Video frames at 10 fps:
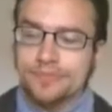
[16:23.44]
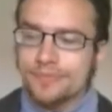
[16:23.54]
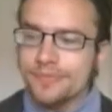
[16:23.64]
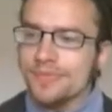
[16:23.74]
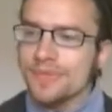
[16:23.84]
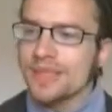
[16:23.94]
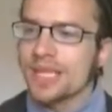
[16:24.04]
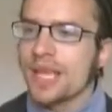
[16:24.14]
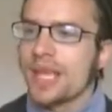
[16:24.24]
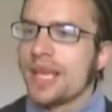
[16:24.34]

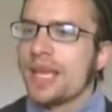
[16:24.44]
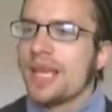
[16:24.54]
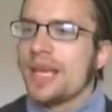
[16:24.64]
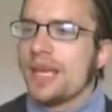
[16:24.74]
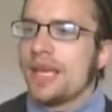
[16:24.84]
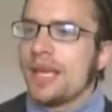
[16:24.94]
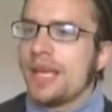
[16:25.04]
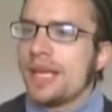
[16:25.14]
[no speech]